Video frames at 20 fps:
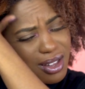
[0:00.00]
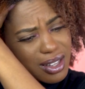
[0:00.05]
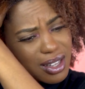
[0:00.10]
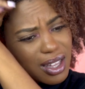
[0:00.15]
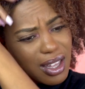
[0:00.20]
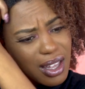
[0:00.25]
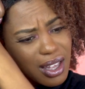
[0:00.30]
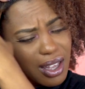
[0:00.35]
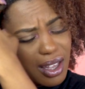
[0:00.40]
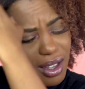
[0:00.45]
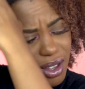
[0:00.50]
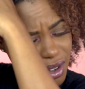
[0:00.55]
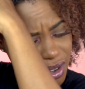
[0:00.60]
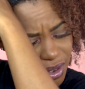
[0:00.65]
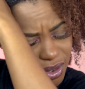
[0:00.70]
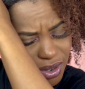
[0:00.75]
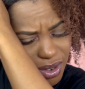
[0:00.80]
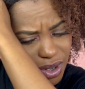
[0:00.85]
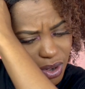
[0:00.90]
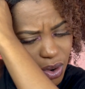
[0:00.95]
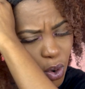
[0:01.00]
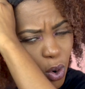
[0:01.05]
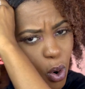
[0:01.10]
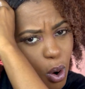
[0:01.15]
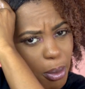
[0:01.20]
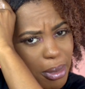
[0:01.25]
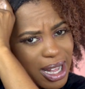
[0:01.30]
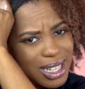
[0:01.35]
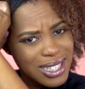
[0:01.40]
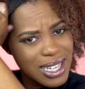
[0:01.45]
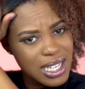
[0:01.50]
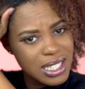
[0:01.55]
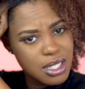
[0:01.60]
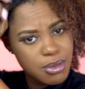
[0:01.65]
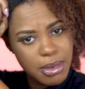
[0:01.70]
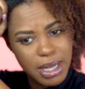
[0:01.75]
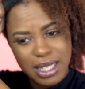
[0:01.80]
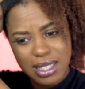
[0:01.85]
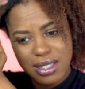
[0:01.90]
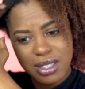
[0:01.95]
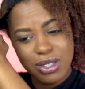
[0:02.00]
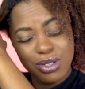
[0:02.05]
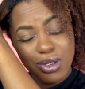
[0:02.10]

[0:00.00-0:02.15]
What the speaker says: the comb attachment,